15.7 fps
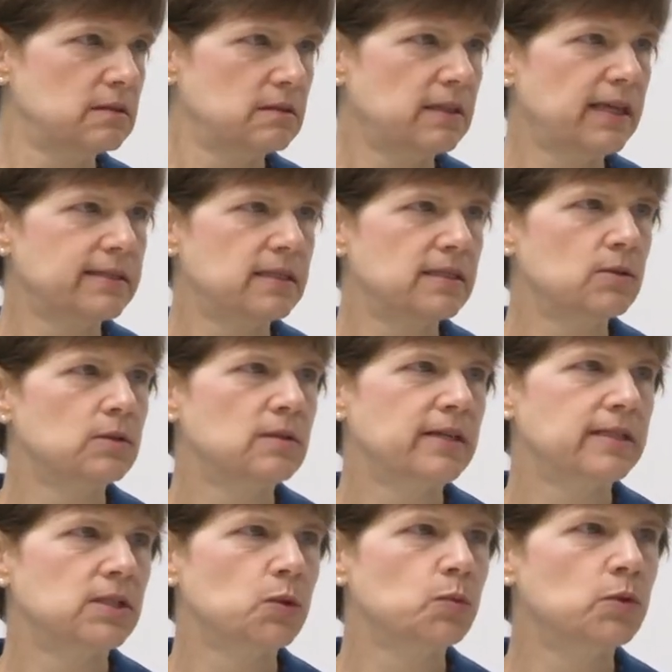That's a
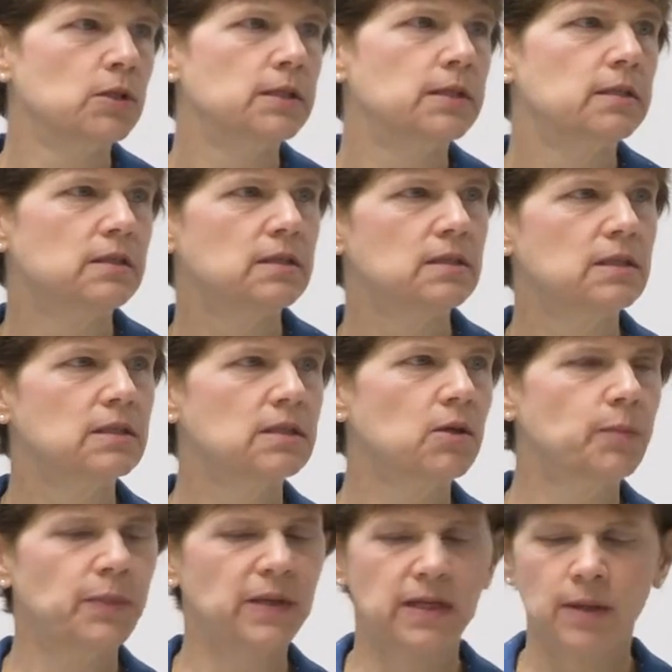would. So
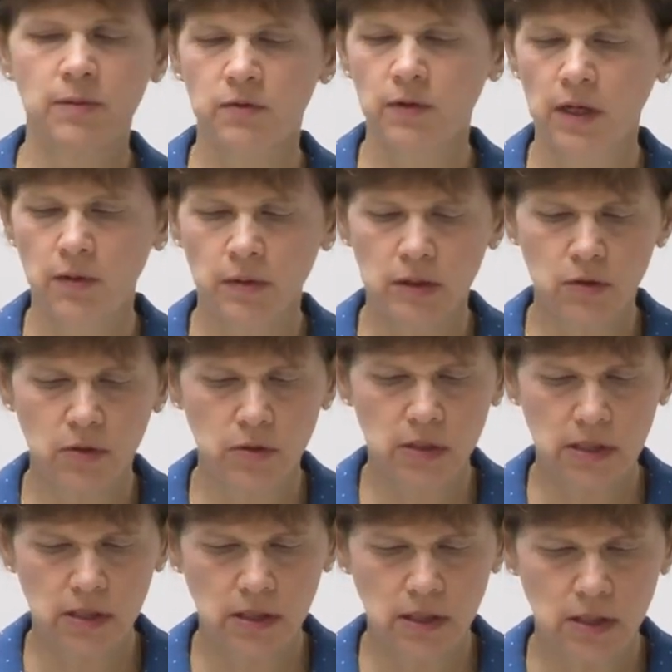it becomes very
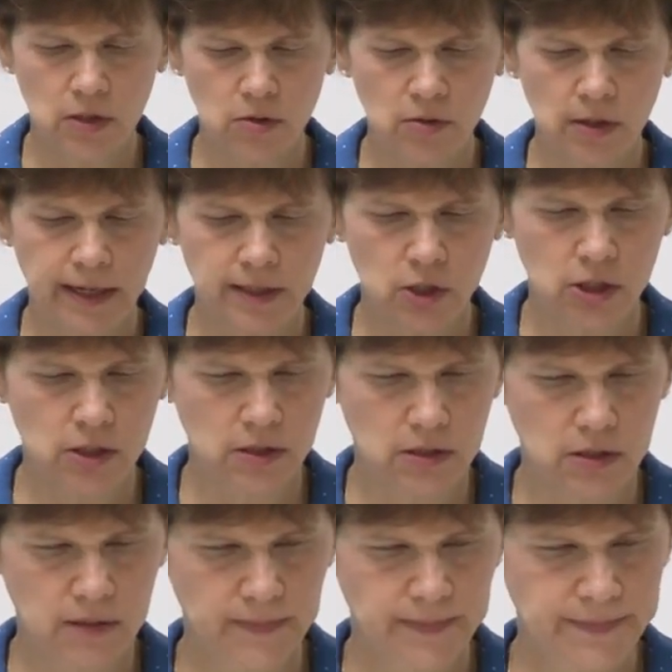reduced in a contraction.